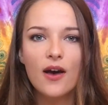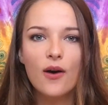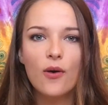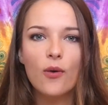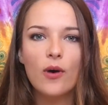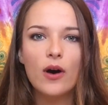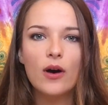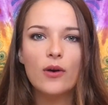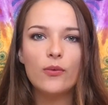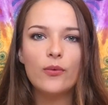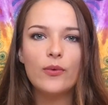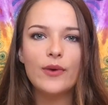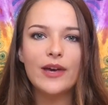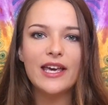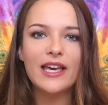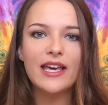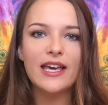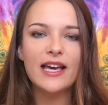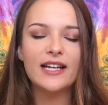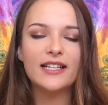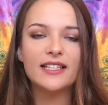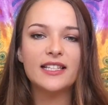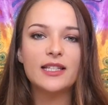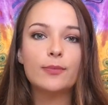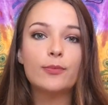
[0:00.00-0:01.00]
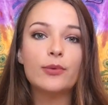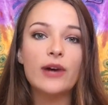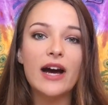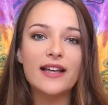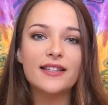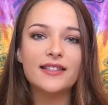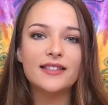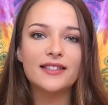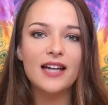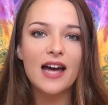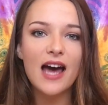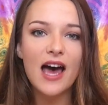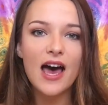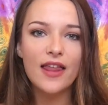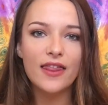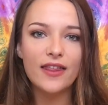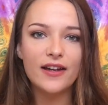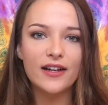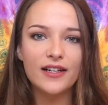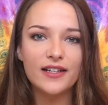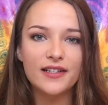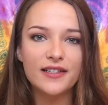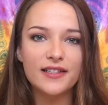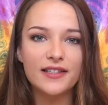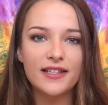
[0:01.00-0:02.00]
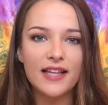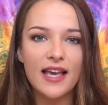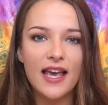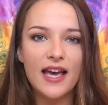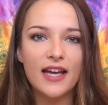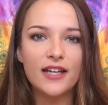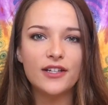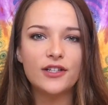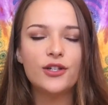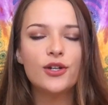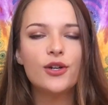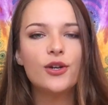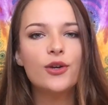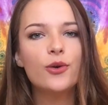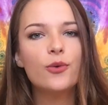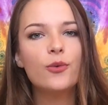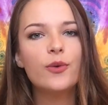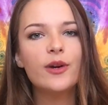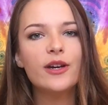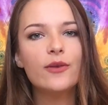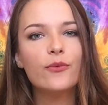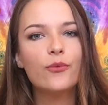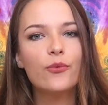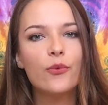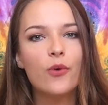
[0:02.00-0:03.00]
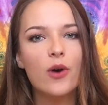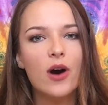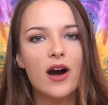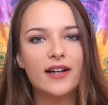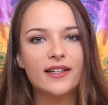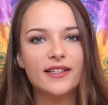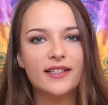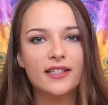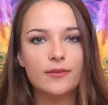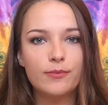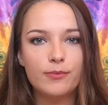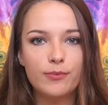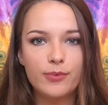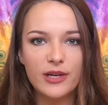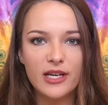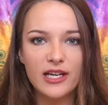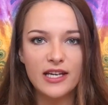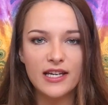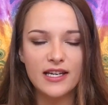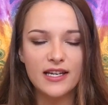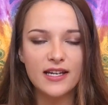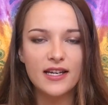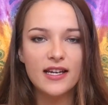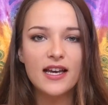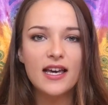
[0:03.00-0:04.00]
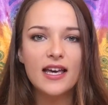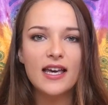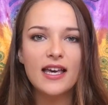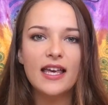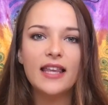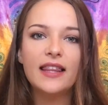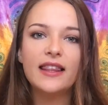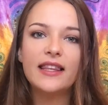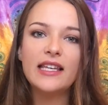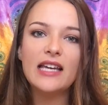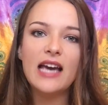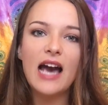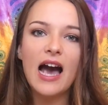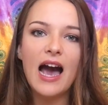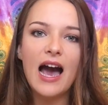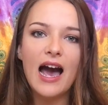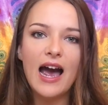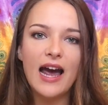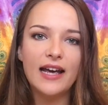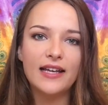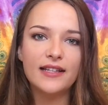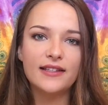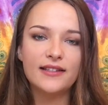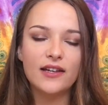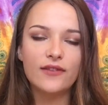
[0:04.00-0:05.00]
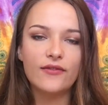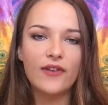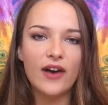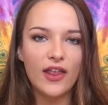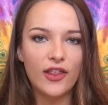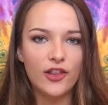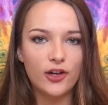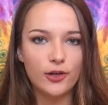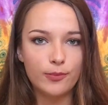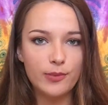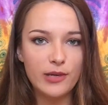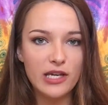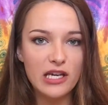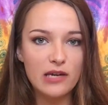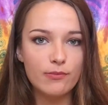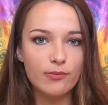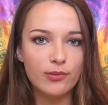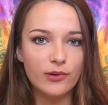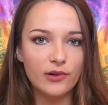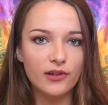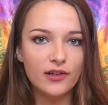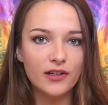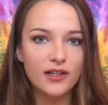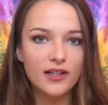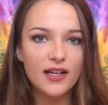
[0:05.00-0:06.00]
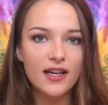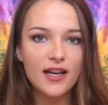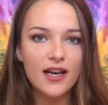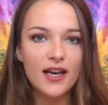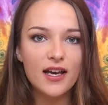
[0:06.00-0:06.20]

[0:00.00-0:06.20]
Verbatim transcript: what we express to others, and who we want to be in the eyes of other people.